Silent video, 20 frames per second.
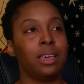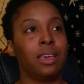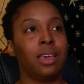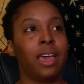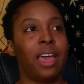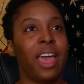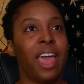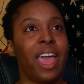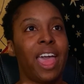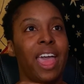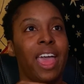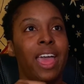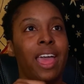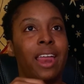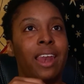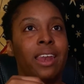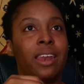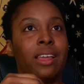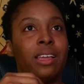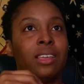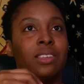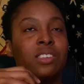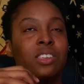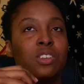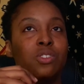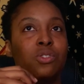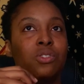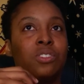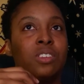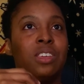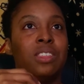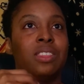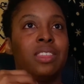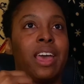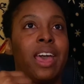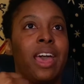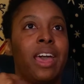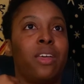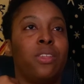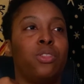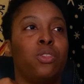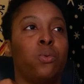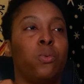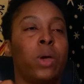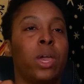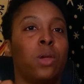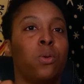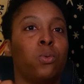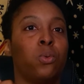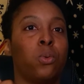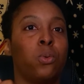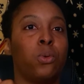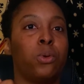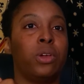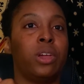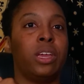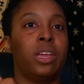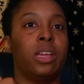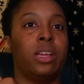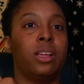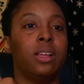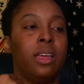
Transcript: And it's interesting that the way Rory,